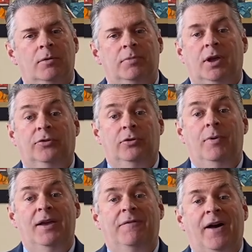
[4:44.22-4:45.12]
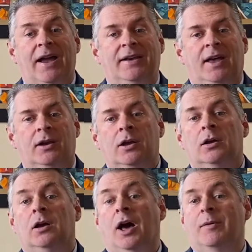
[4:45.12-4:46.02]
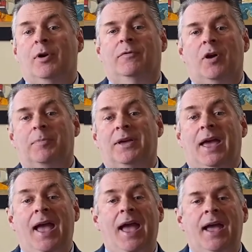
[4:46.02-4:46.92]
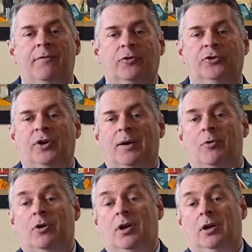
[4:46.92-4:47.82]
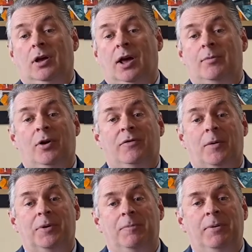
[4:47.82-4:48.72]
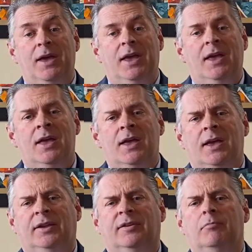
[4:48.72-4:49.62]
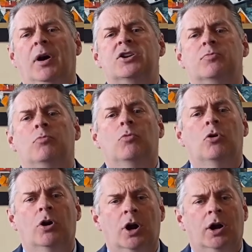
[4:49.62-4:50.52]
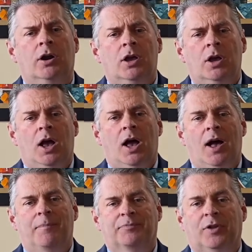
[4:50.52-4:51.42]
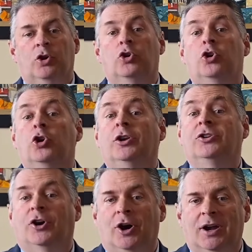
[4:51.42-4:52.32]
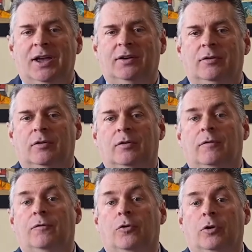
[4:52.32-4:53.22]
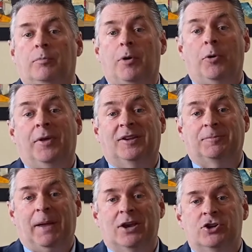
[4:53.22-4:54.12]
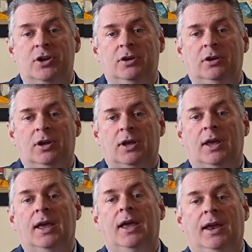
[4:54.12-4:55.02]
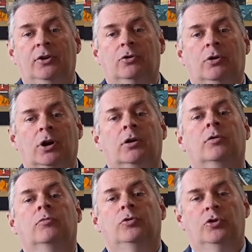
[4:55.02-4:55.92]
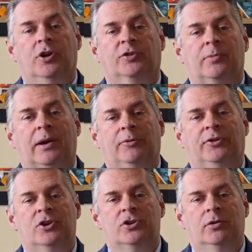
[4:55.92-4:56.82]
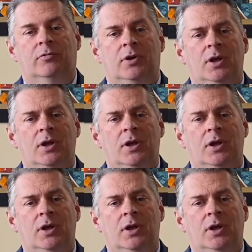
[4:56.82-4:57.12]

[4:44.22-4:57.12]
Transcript: because you may find that automotive company A versus automotive, automotive company B is a much more um, good target for both expansion and or new customer acquisition.